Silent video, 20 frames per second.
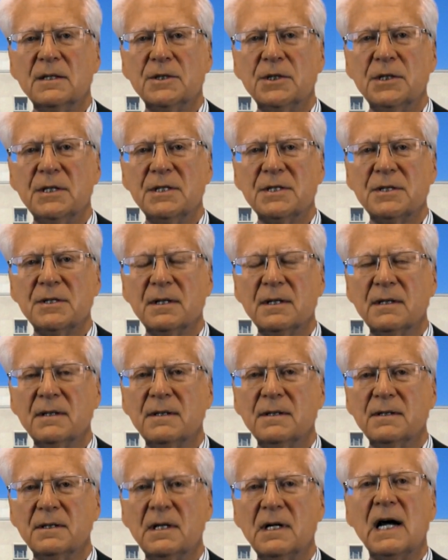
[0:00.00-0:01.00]
She's
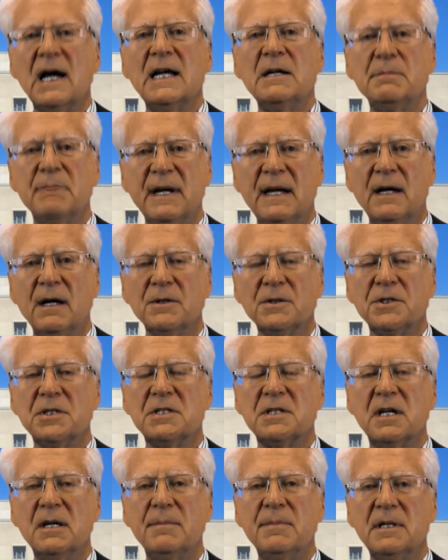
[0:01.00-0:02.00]
denied bail.
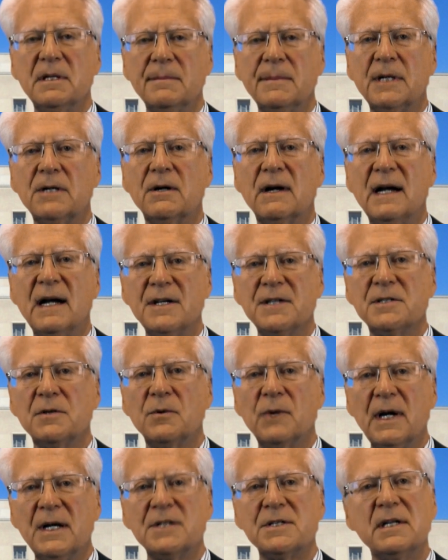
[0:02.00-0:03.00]
She's keeping them under house
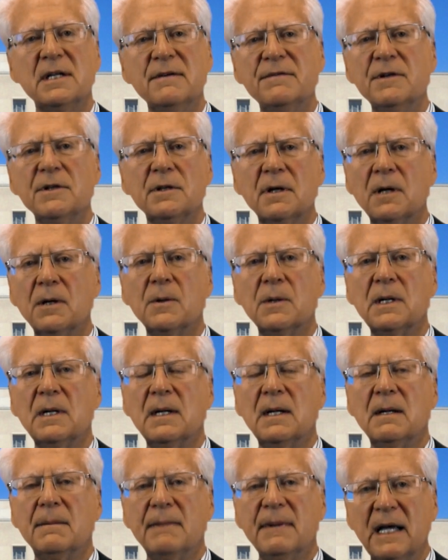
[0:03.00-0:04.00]
arrest, even though
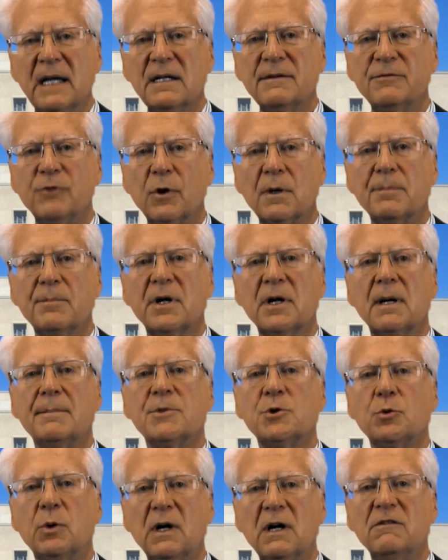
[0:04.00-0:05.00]
Manafort put
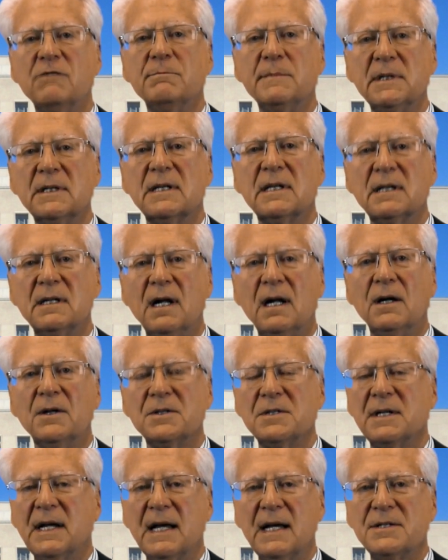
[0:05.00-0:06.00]
up $12 million
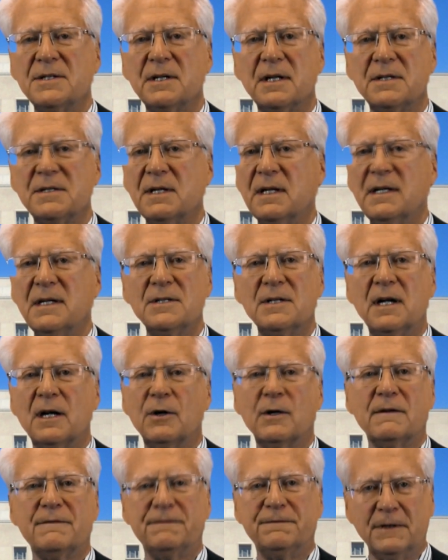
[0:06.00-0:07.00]
in assets. Now, he's
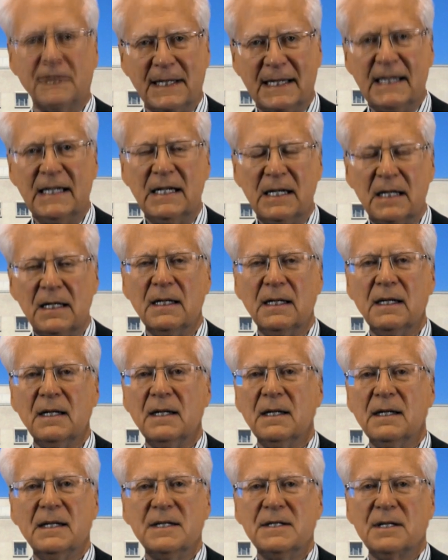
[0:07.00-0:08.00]
not going to flee.
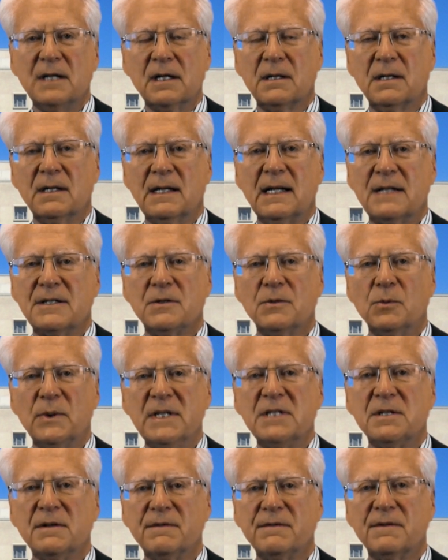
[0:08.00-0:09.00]
He's not, that's the
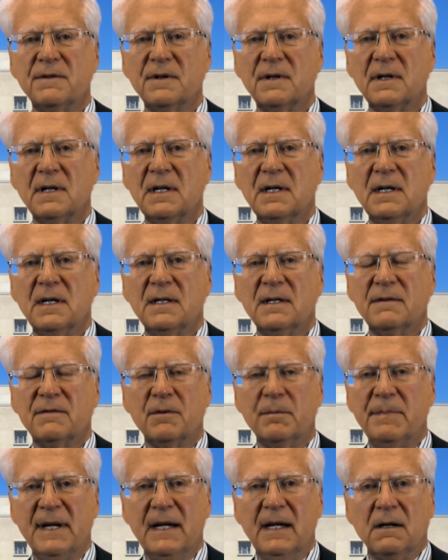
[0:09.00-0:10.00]
reason for,
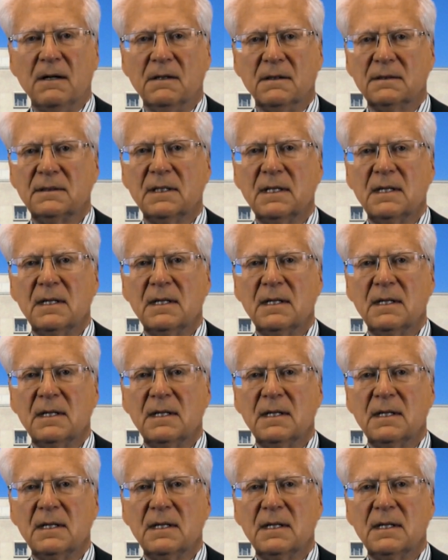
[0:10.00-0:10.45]
for bail.